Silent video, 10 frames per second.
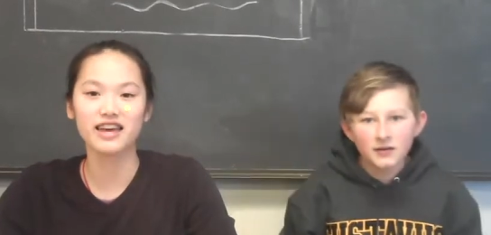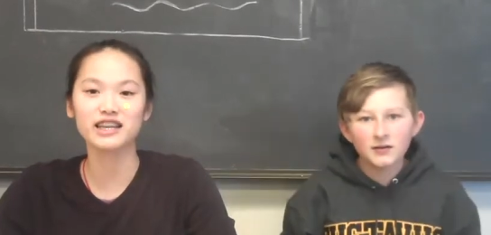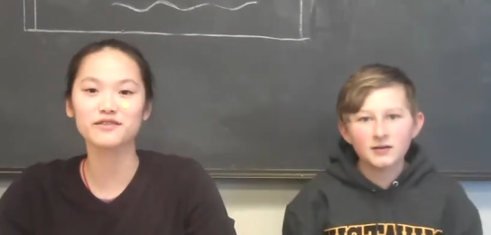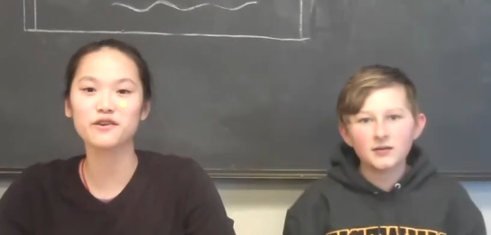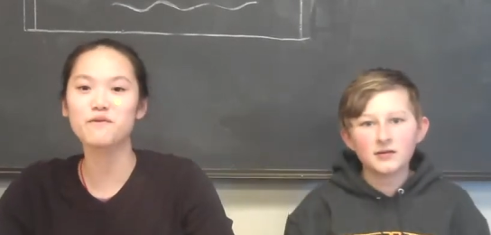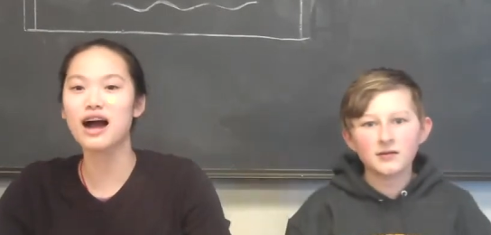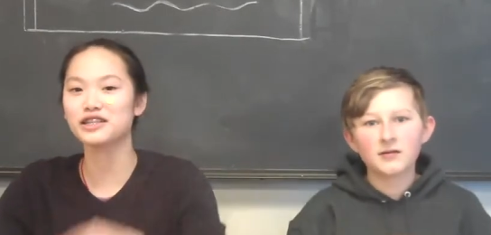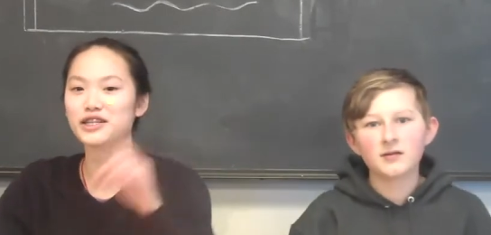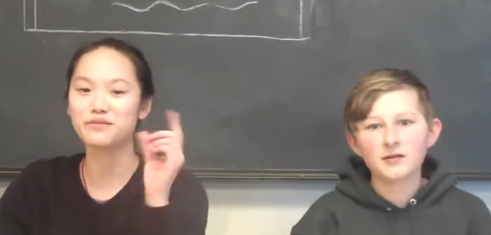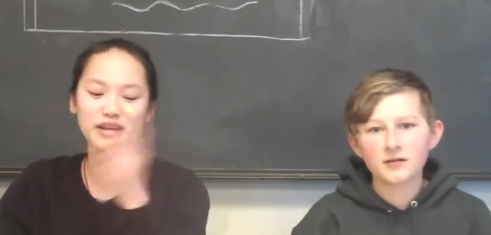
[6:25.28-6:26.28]
Speaker 1: Thanks for
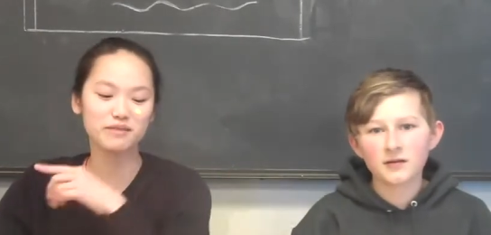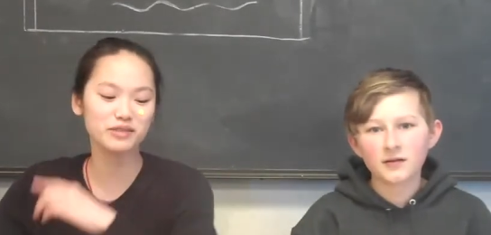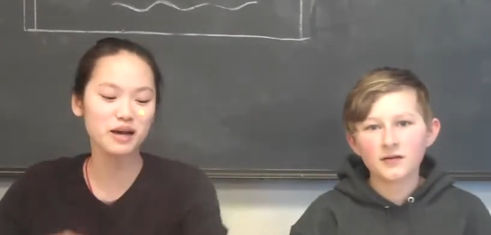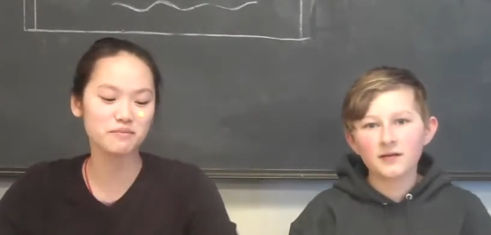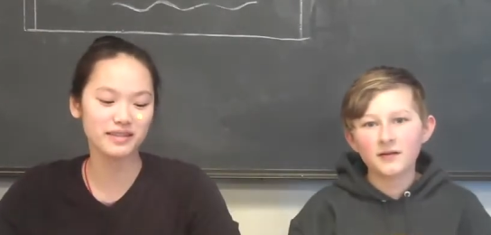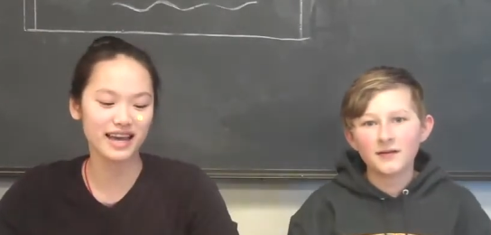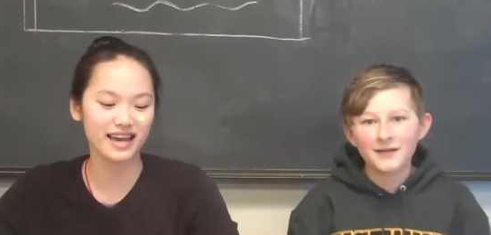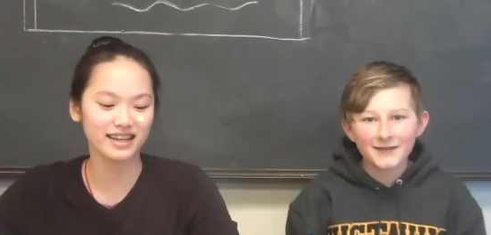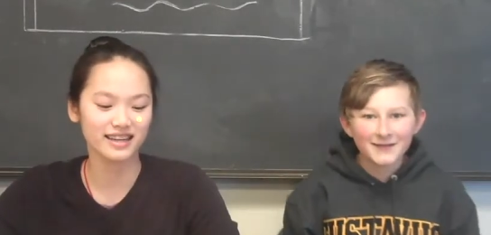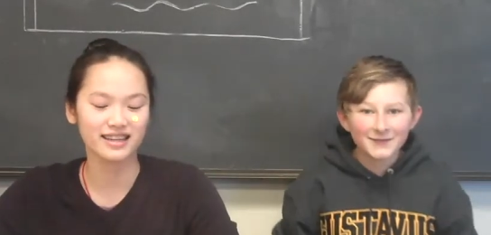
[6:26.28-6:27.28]
watching Rams
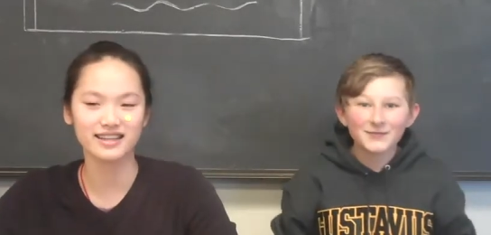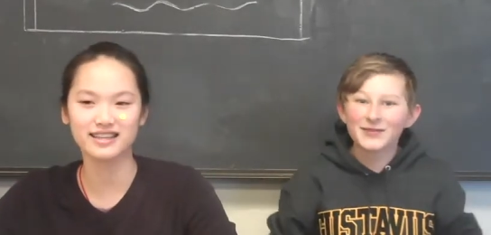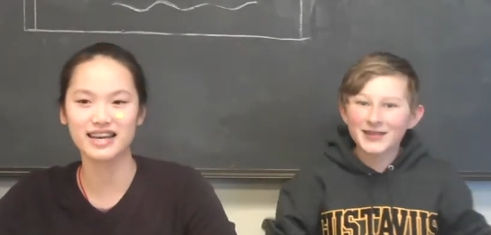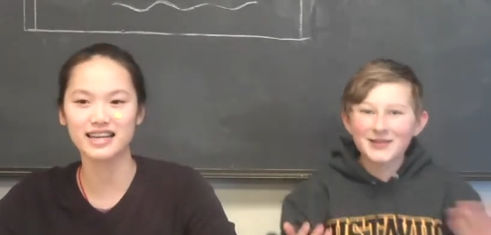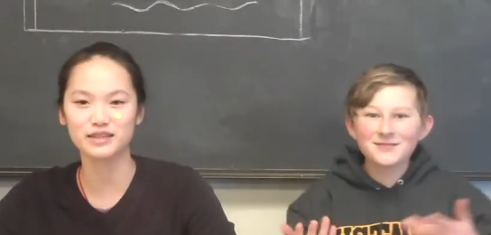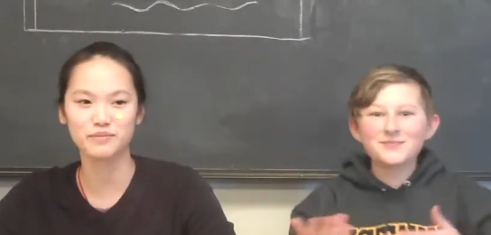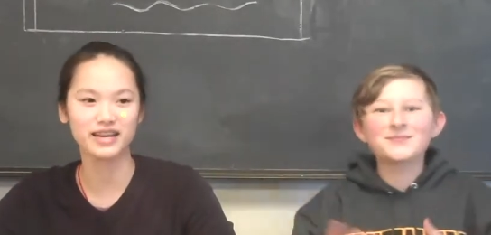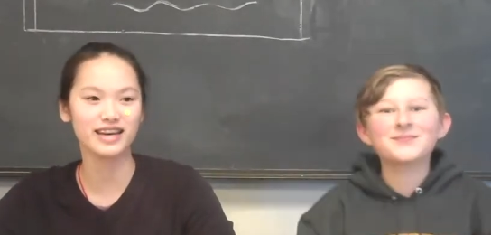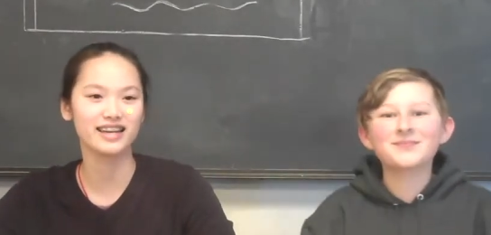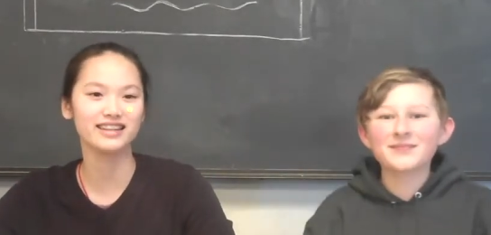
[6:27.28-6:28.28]
Update. This has
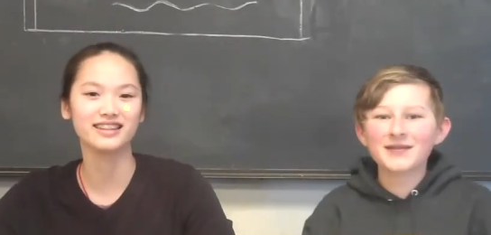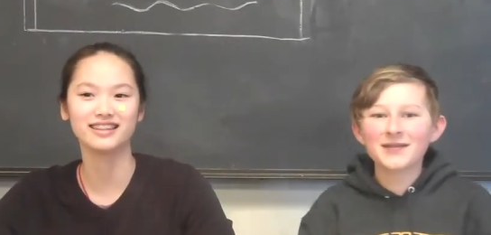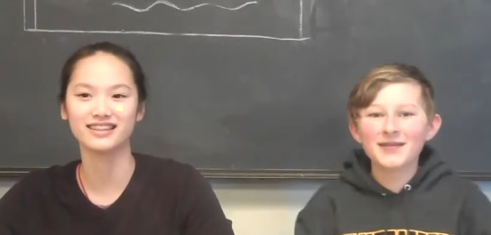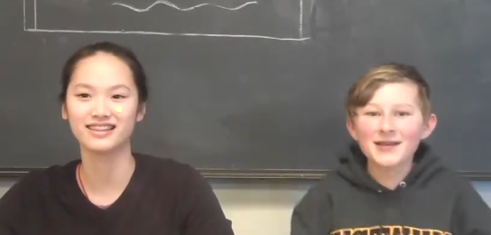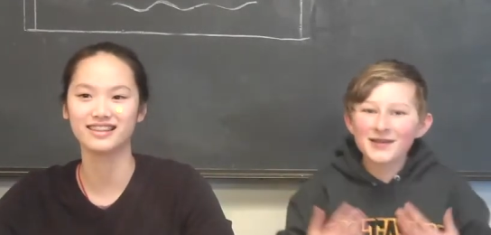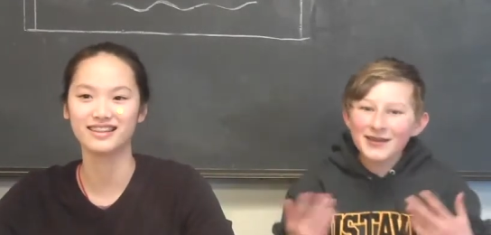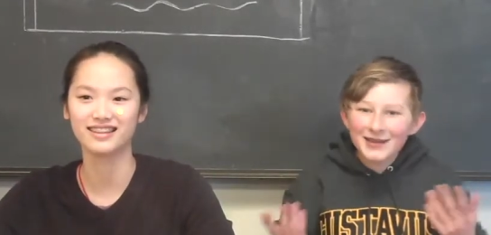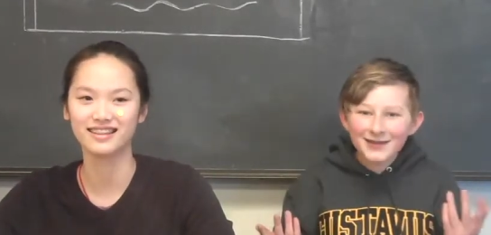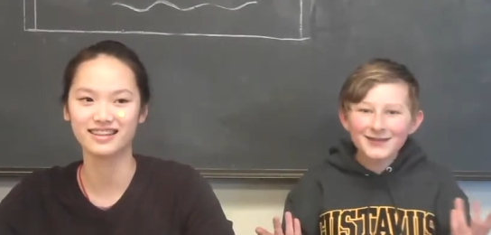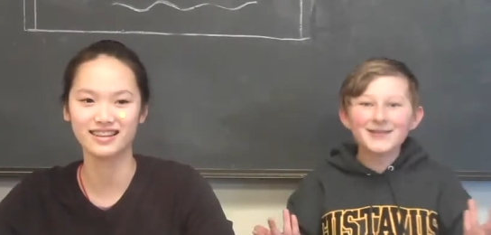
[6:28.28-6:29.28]
been
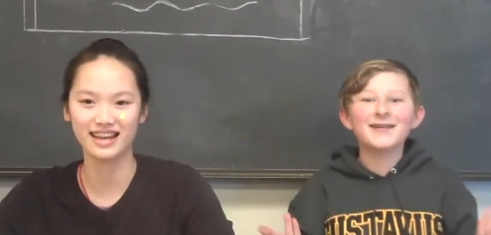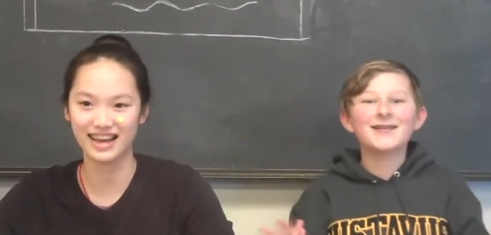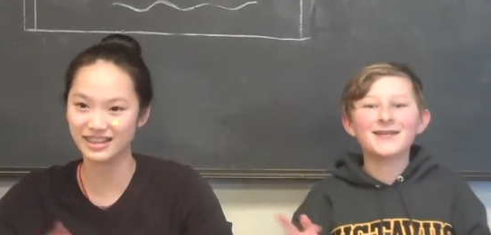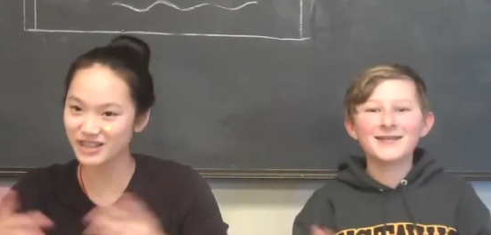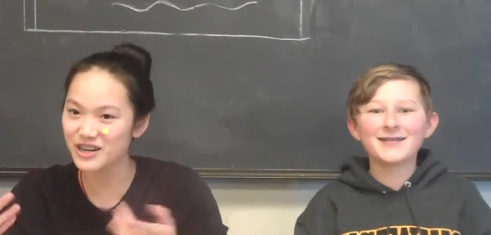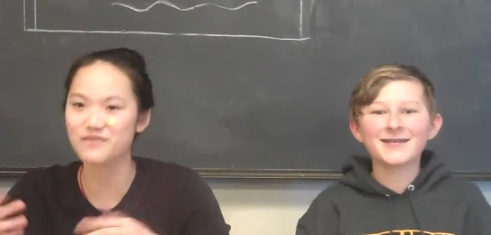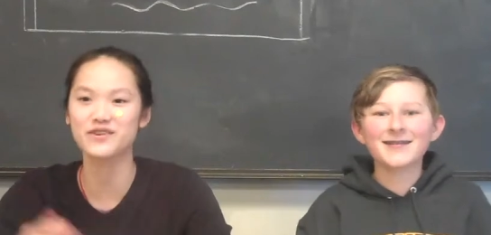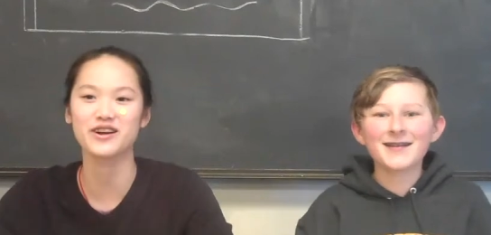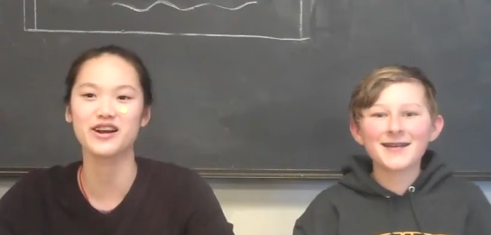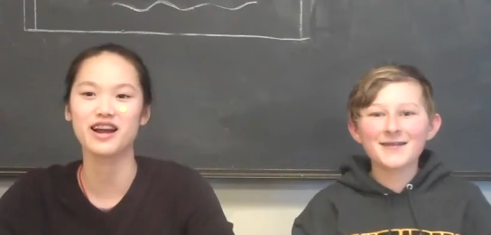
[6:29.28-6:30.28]
Lily and
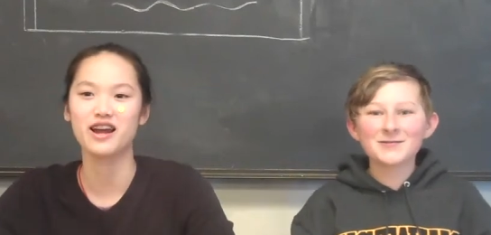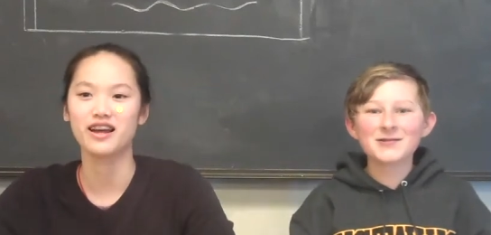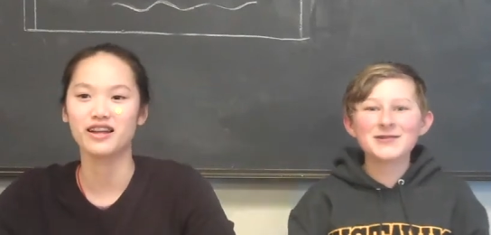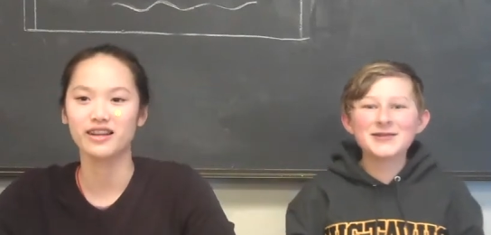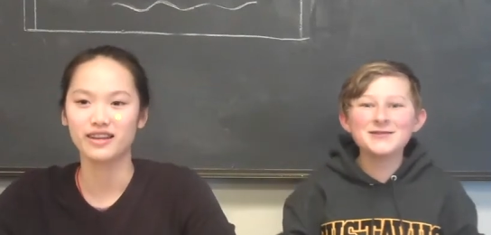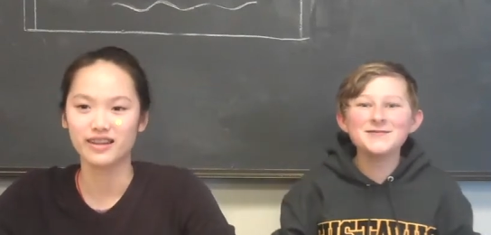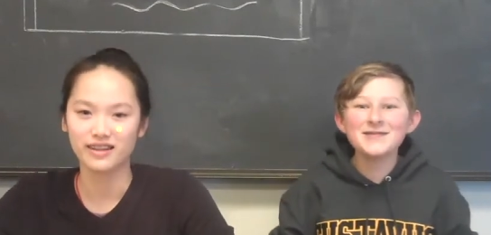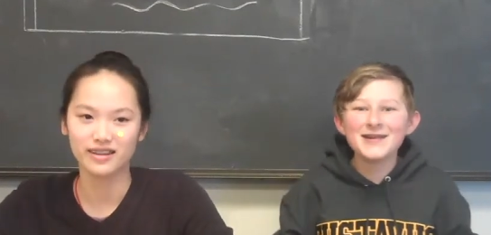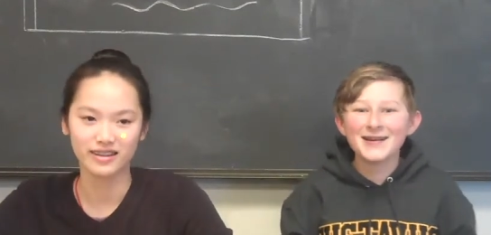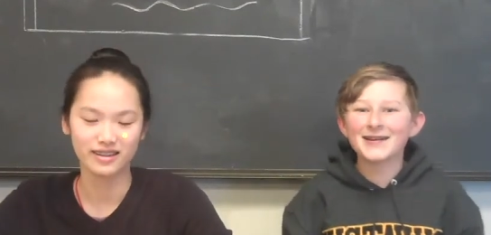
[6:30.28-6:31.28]
Jennifer. We'll see
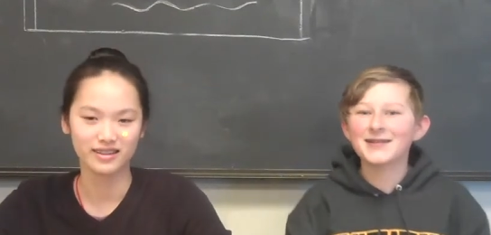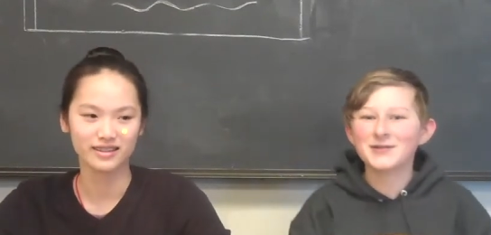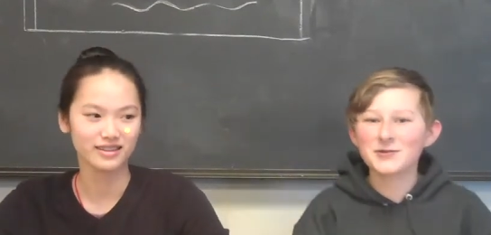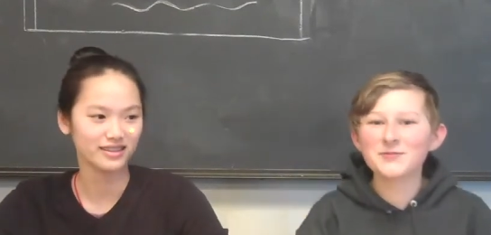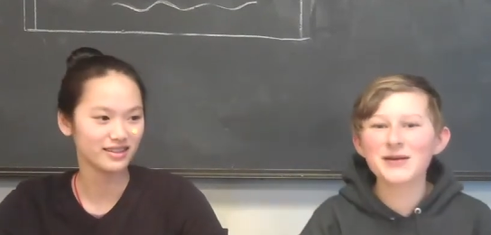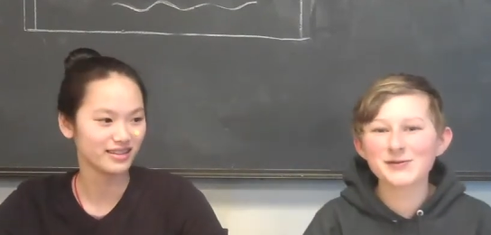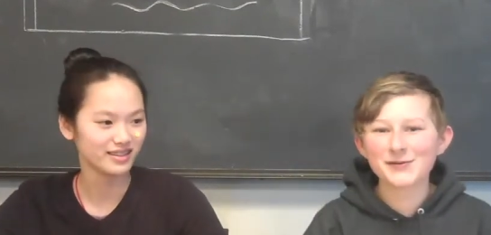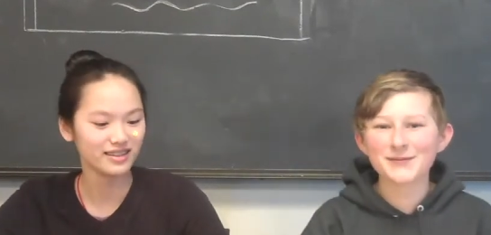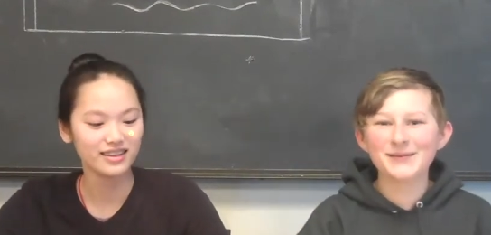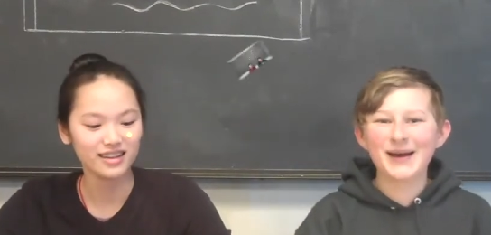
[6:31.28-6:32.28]
you two weeks
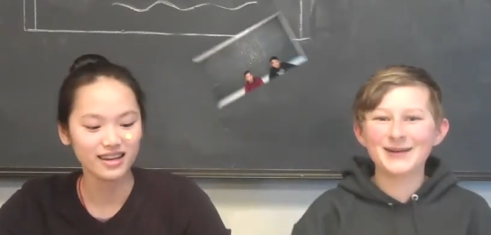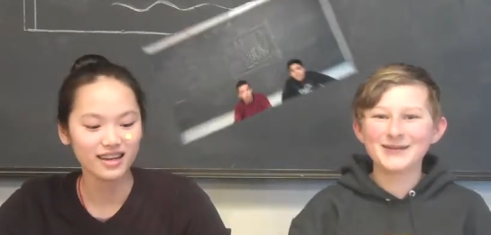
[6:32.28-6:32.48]
from now.